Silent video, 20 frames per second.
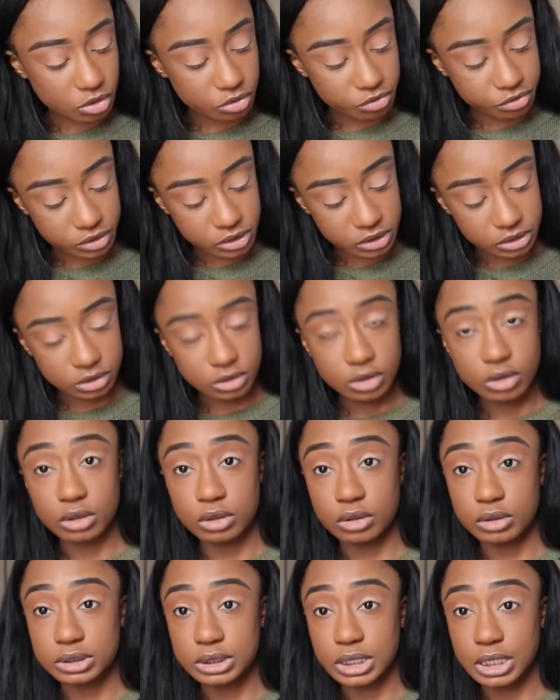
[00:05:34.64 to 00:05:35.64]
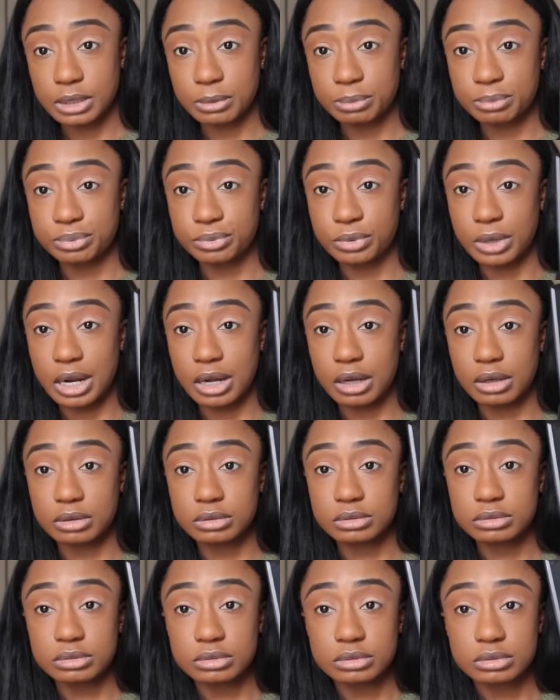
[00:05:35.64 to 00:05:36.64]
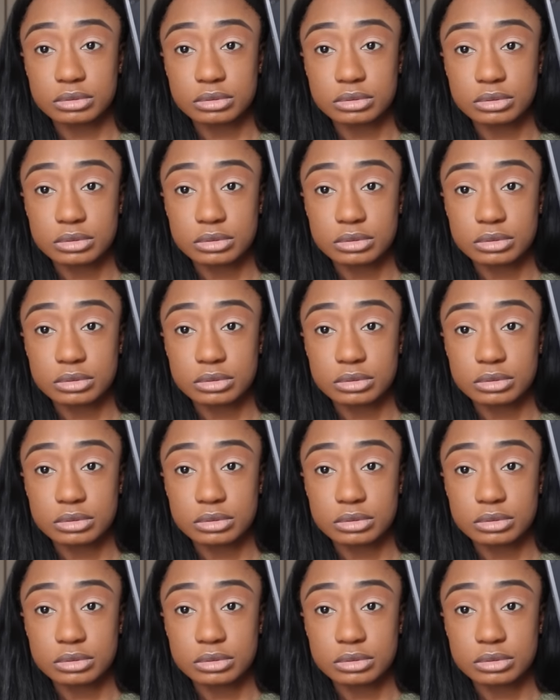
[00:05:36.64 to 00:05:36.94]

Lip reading: going to go for this color. It's like a brown,